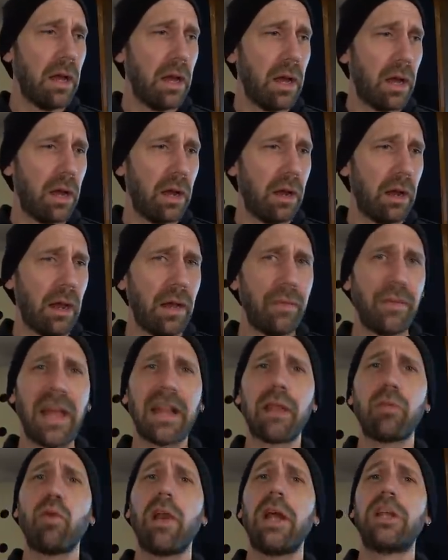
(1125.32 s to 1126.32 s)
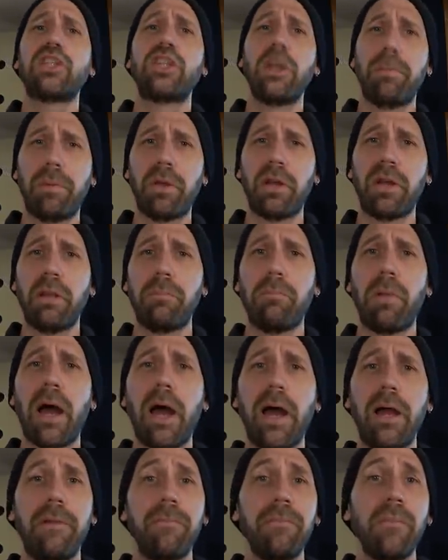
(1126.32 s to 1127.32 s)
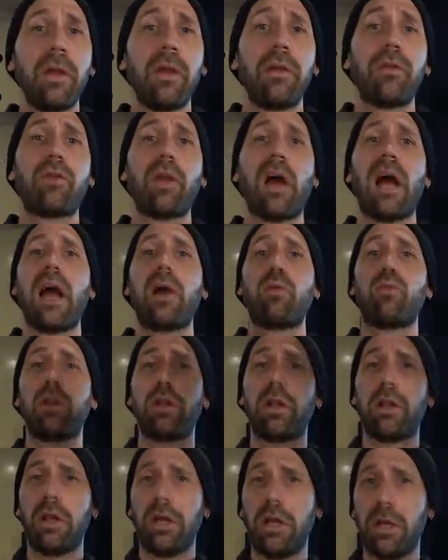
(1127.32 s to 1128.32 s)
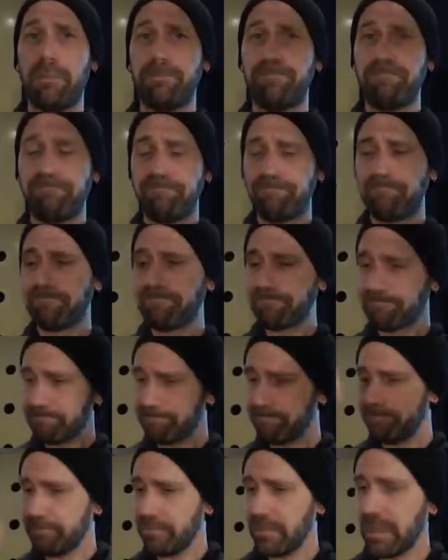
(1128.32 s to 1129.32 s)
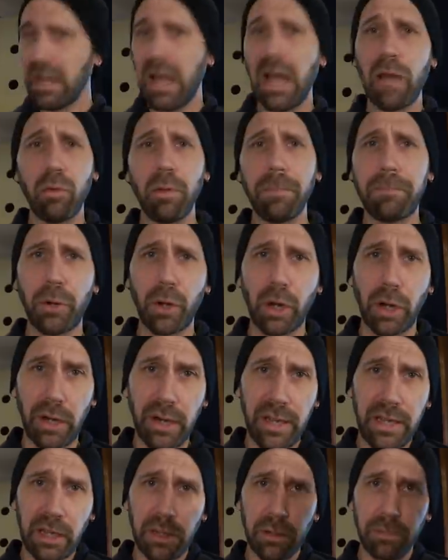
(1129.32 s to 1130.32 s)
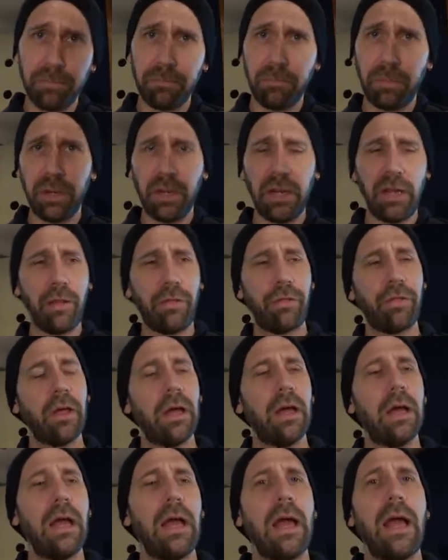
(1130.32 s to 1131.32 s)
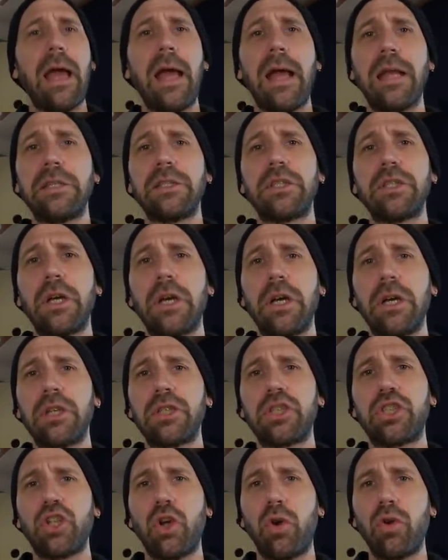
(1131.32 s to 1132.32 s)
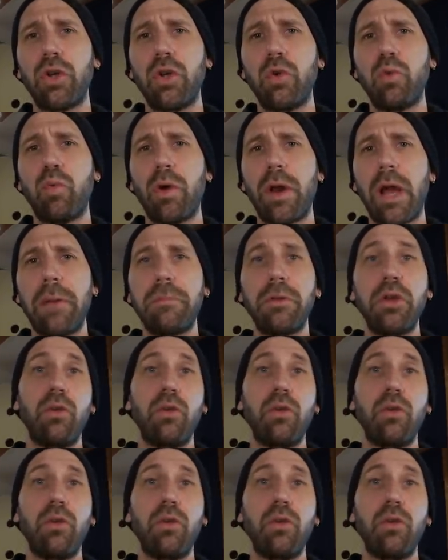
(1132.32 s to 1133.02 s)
And that's what I typically buy. So I will put a link beneath and show you what I'm